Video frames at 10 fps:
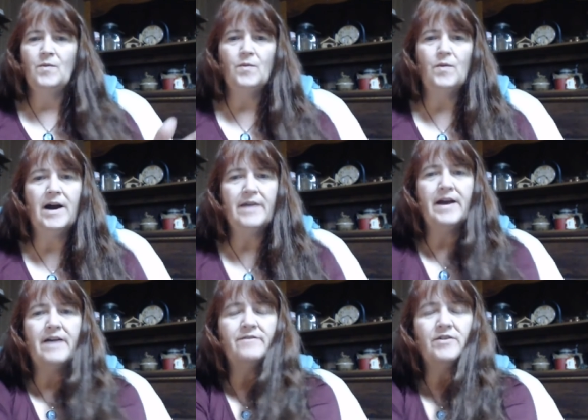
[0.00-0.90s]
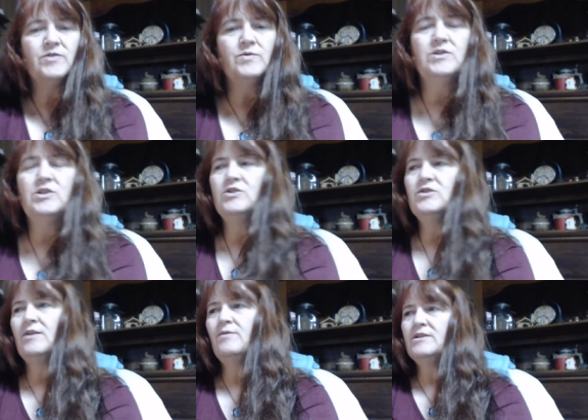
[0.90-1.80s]
why that verse was used.
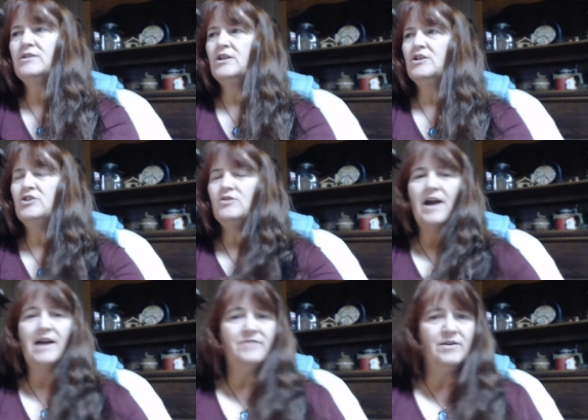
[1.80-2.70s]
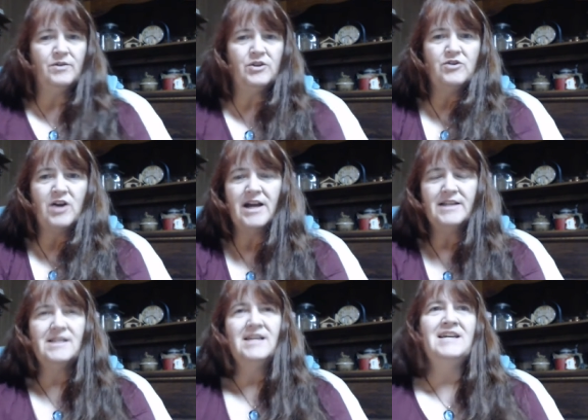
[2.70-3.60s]
I was going to do Advent with you
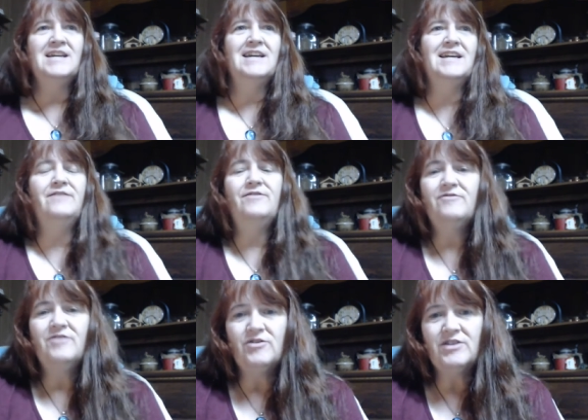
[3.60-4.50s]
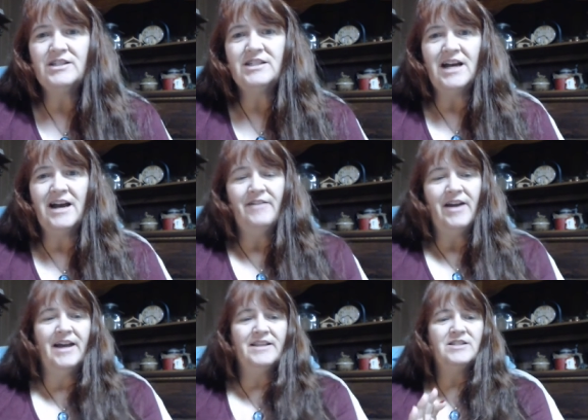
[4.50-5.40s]
guys, and if you've noticed, I've
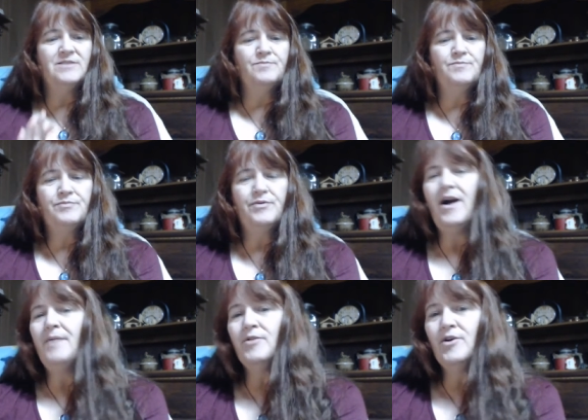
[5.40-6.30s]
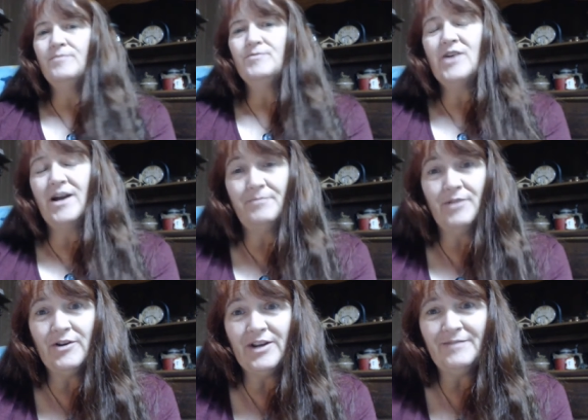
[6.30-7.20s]
had some problems
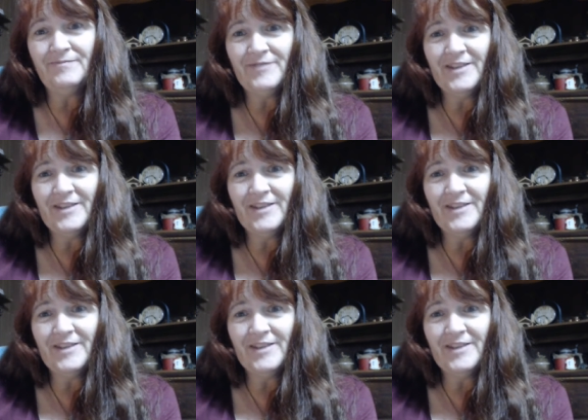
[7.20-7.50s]
uploading.